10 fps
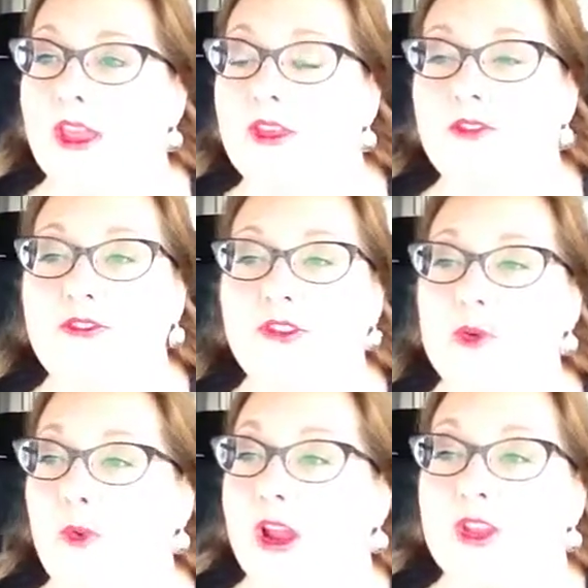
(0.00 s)
If
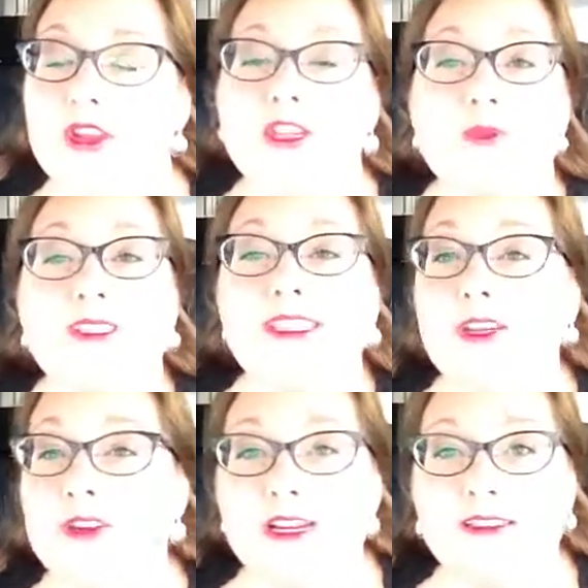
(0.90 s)
you want, you can do a
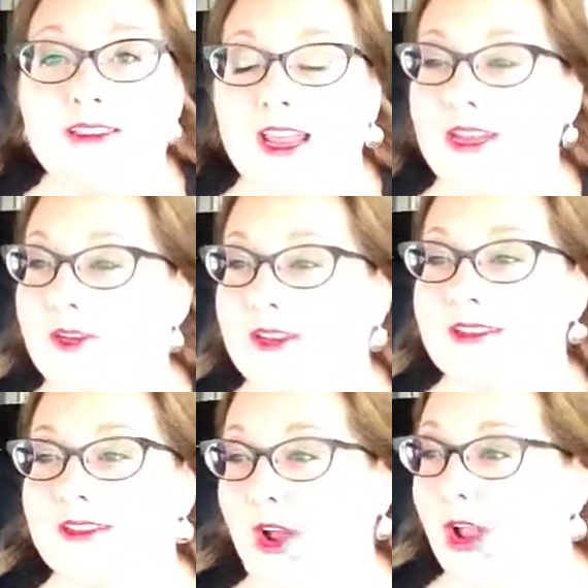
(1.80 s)
series, and you
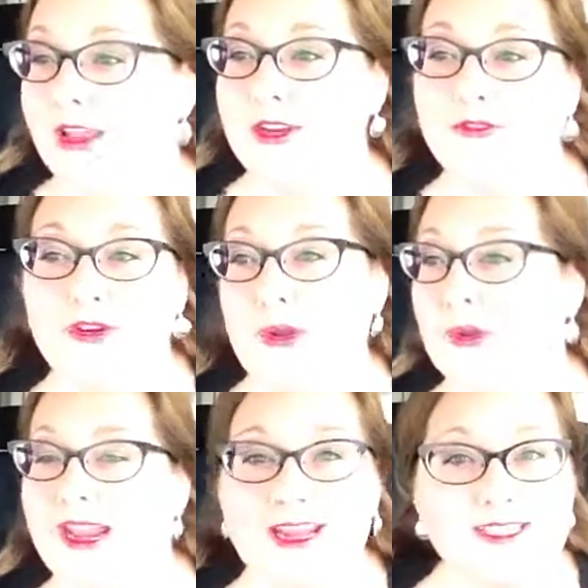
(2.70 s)
can call it your
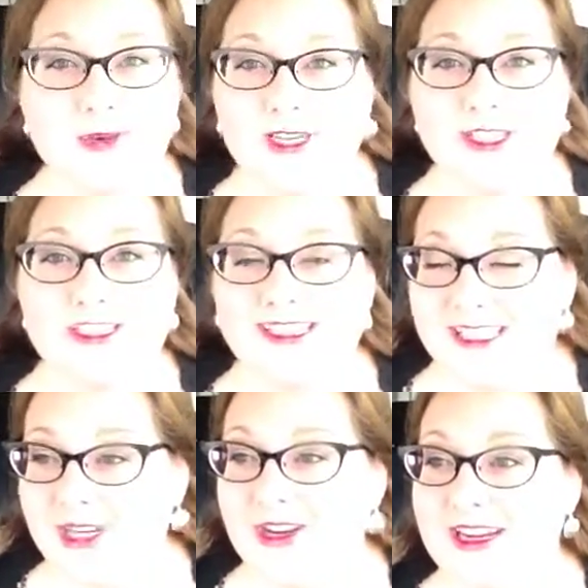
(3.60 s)
frequently asked questions
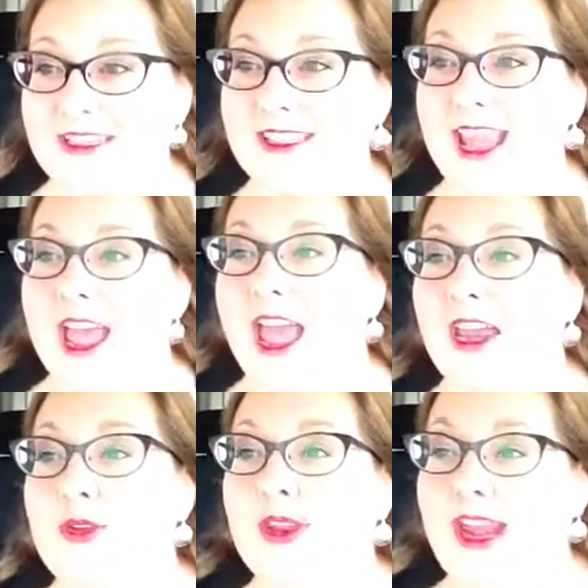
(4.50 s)
series,
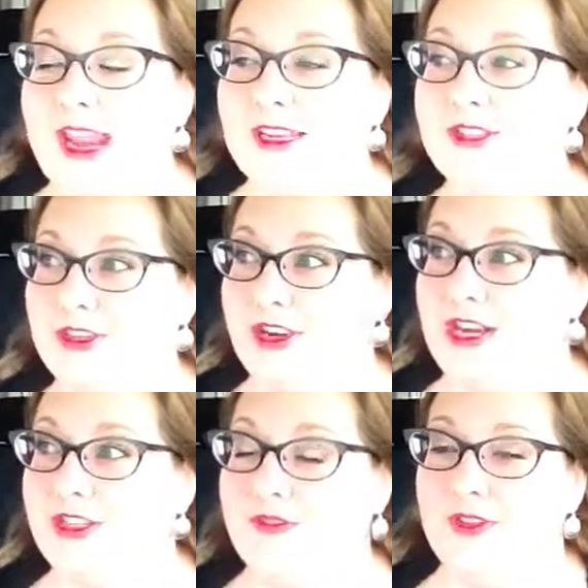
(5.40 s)
and you can answer
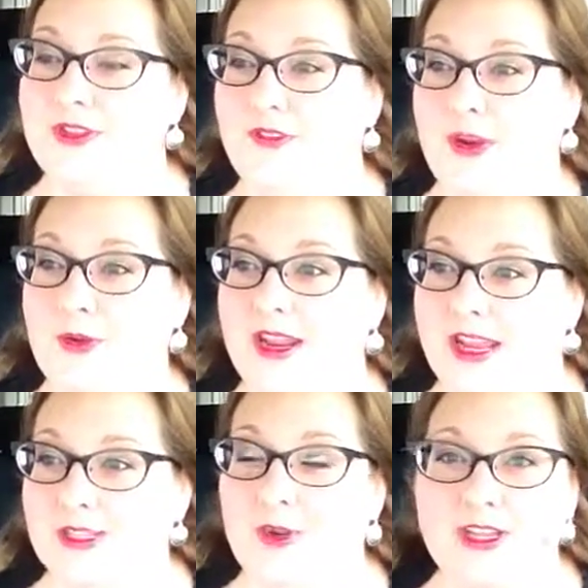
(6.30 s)
each of those frequently
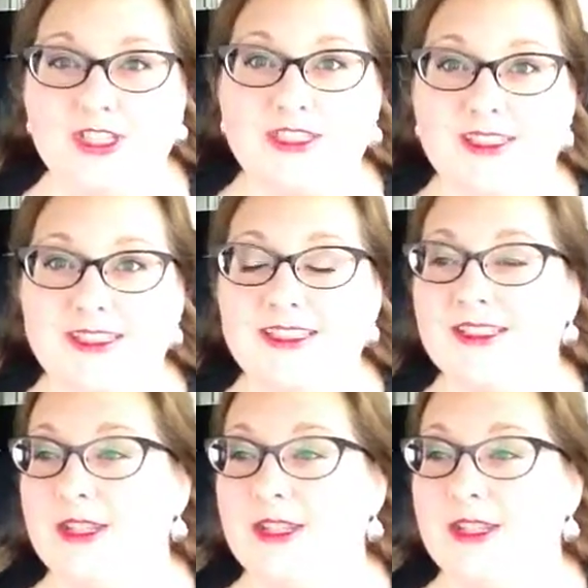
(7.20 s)
asked questions.